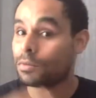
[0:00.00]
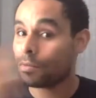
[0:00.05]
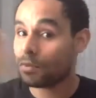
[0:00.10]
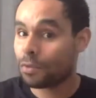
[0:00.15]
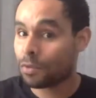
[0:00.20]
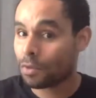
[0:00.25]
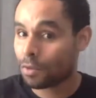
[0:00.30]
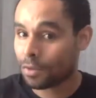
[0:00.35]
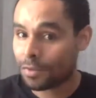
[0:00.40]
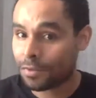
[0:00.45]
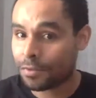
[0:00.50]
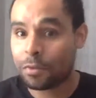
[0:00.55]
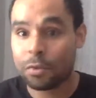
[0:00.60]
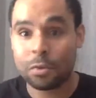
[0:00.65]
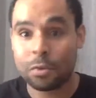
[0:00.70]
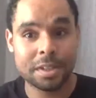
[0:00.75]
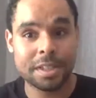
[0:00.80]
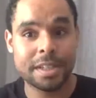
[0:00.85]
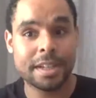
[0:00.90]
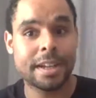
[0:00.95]
for for
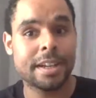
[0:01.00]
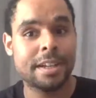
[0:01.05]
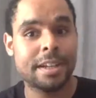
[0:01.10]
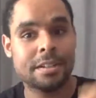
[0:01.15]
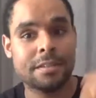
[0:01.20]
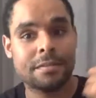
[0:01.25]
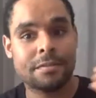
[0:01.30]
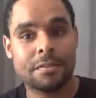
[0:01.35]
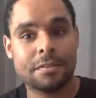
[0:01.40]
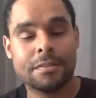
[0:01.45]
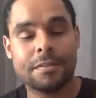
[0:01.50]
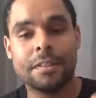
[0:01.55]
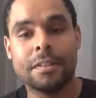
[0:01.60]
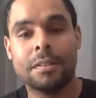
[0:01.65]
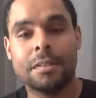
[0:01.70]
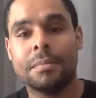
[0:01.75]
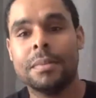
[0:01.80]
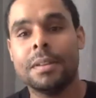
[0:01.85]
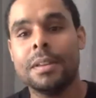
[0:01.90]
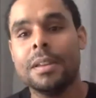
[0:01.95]
stage and for
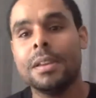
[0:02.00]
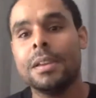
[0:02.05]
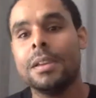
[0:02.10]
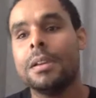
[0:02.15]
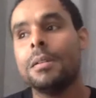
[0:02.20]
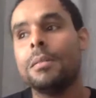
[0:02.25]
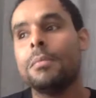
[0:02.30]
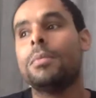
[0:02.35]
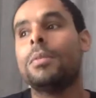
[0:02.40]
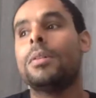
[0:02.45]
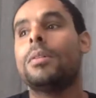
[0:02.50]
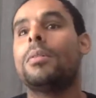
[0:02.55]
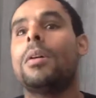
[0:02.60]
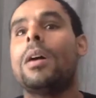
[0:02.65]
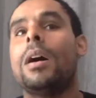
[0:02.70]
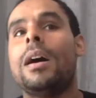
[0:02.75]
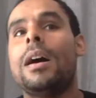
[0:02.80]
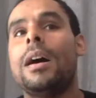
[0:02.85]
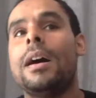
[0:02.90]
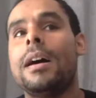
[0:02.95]
film but
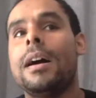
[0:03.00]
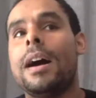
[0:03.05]
I,